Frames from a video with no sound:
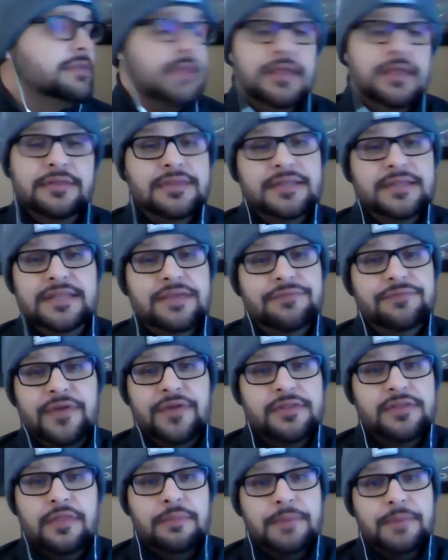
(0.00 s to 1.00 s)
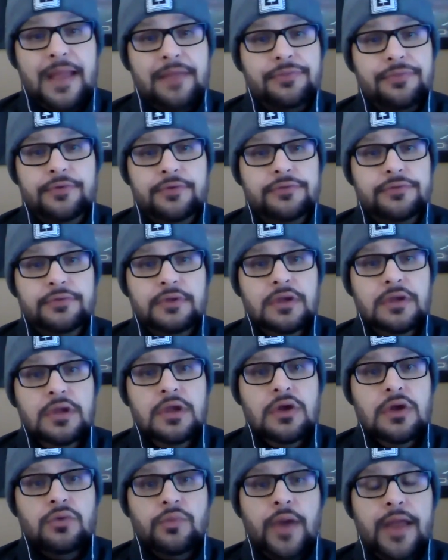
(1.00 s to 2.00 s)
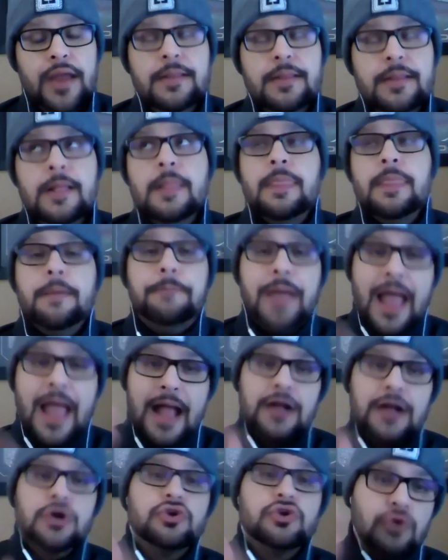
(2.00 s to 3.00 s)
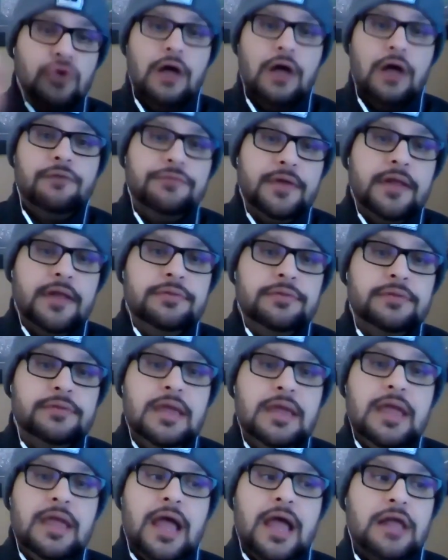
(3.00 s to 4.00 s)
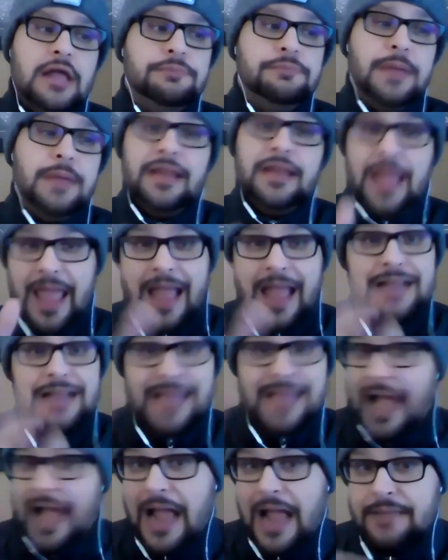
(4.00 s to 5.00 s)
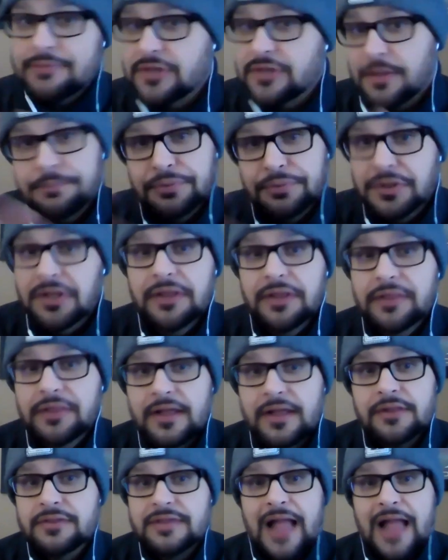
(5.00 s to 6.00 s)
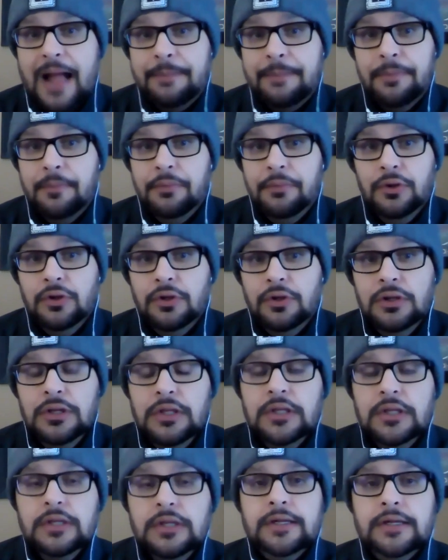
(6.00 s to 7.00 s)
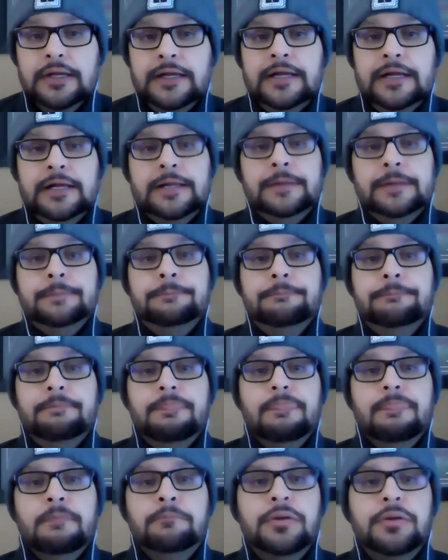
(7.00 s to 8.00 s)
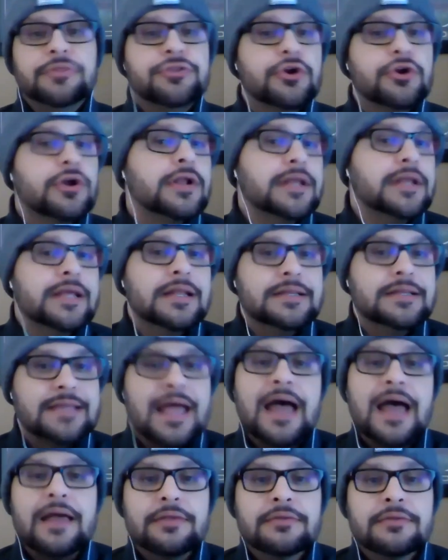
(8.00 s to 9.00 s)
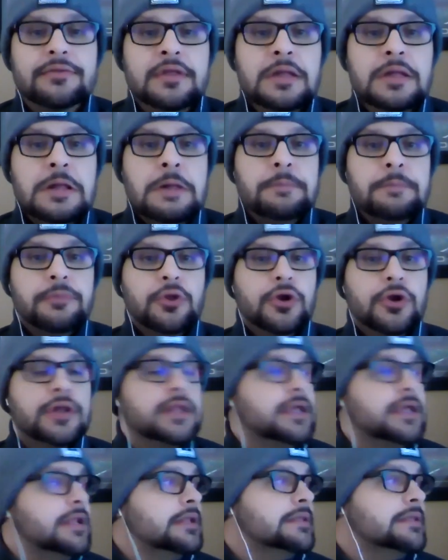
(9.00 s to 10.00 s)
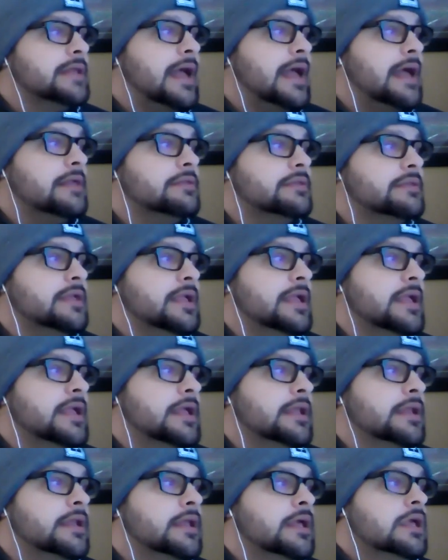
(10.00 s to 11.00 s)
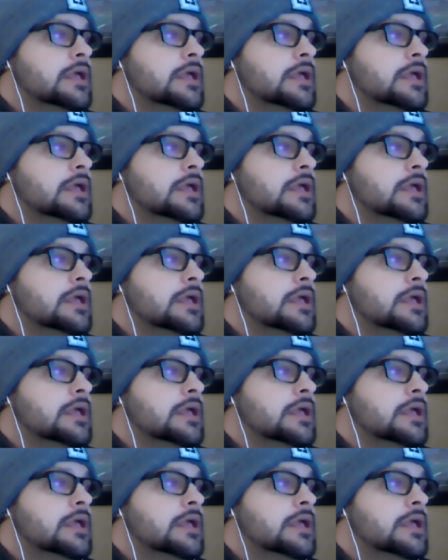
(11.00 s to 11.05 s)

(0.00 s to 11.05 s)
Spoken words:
the defense of the Panthers, right? The Packers offense has been at times completely unstoppable, but they're going to get a test. They're going to get a test in,